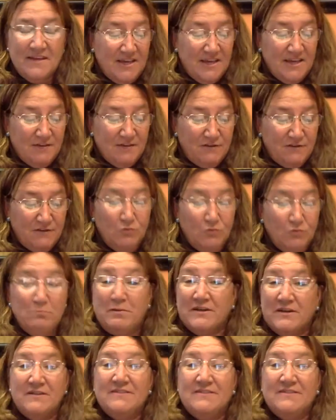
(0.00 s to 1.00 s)
If you
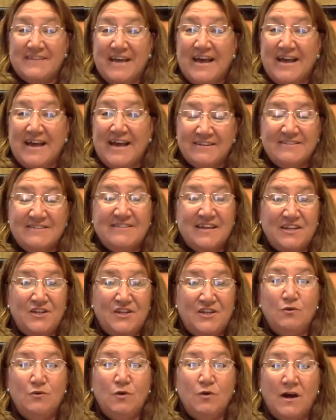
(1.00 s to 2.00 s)
build decks, then
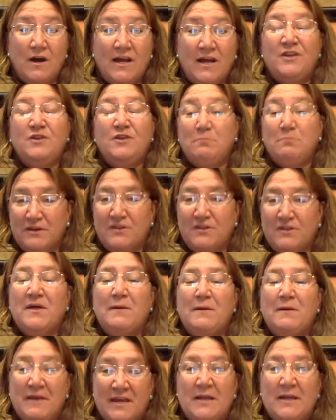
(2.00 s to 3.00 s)
you build
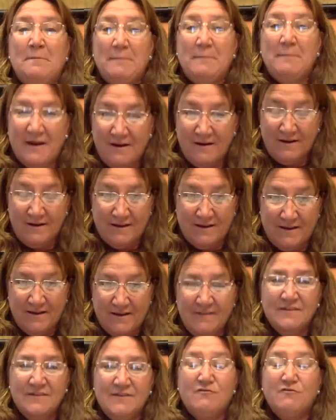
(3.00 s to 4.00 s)
them in
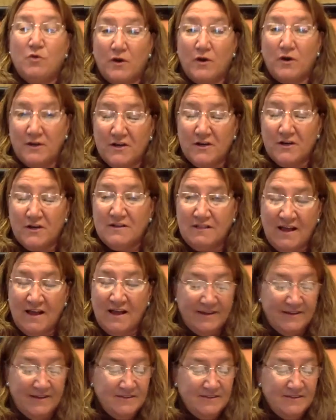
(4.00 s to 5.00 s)
America for your
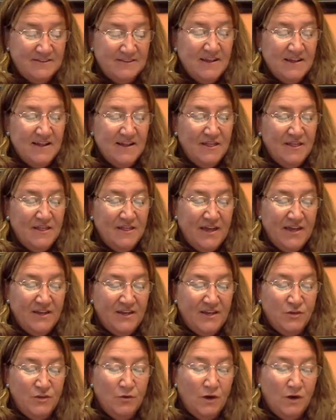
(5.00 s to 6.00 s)
clients, then
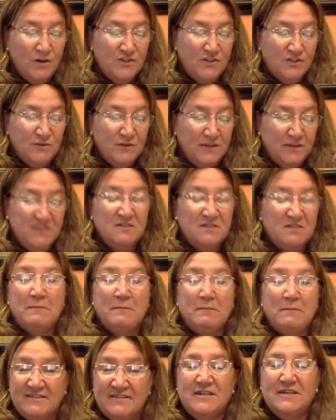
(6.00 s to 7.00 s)
you are doing
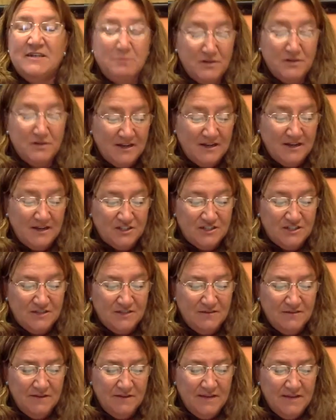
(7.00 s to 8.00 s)
domestic
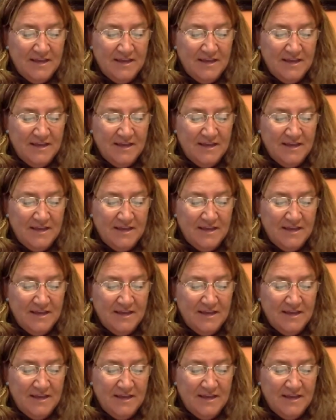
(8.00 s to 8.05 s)
production,